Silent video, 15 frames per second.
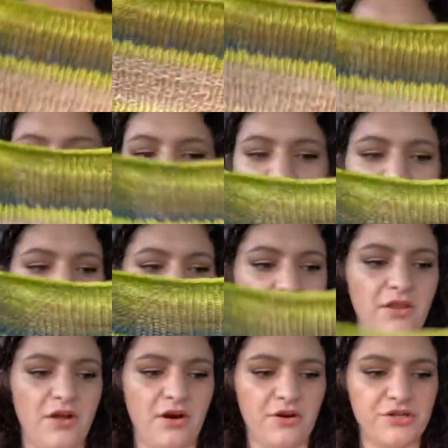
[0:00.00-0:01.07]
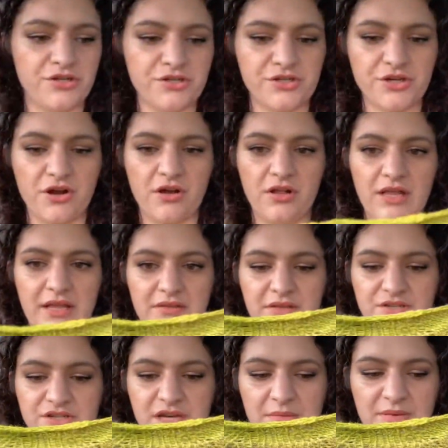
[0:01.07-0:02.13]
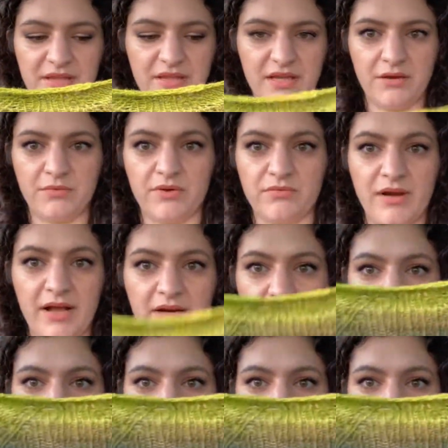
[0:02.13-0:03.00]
if I made a larger shawl in this shape, I think it would ride on the